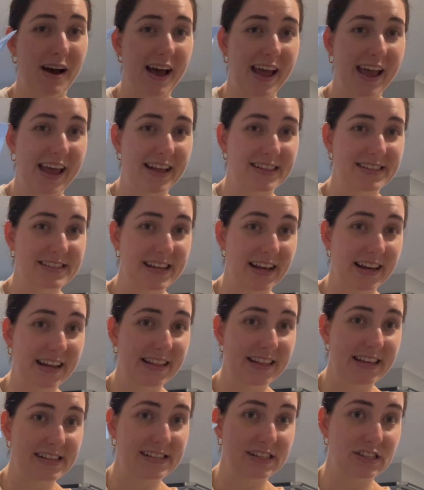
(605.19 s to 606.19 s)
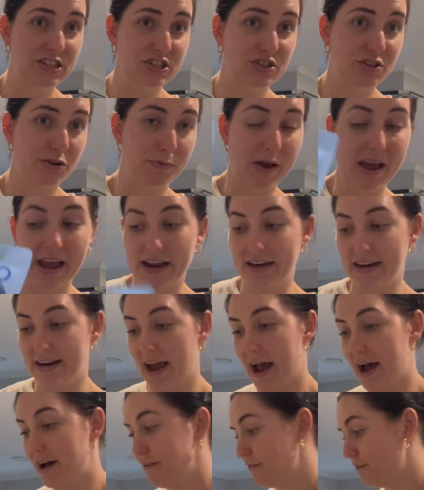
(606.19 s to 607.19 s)
hand sani. These are just super handy to
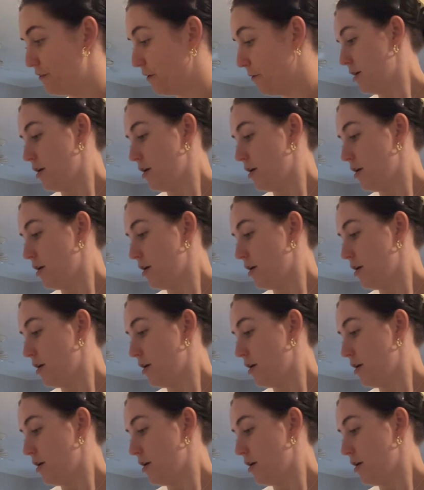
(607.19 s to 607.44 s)
have.